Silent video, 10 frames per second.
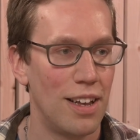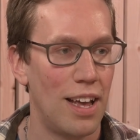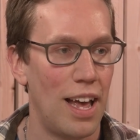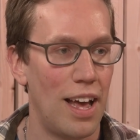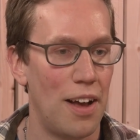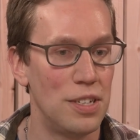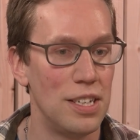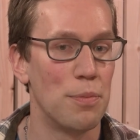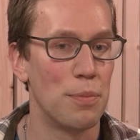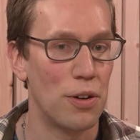I've
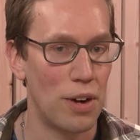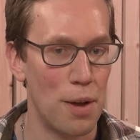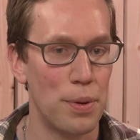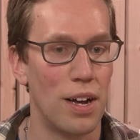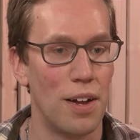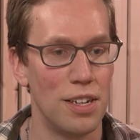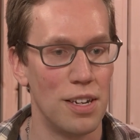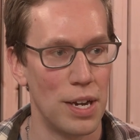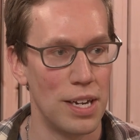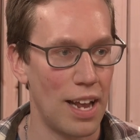seen in my grandpa, I've seen
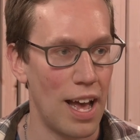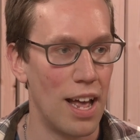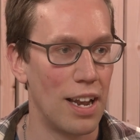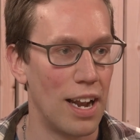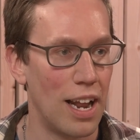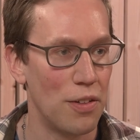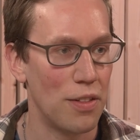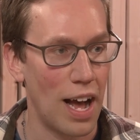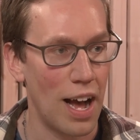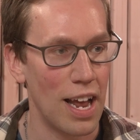in my dad, and I know
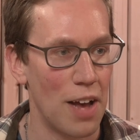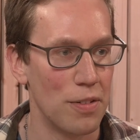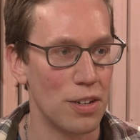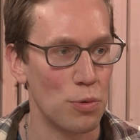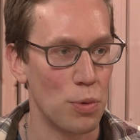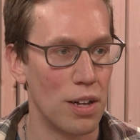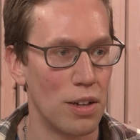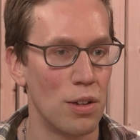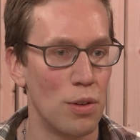that I have it as well,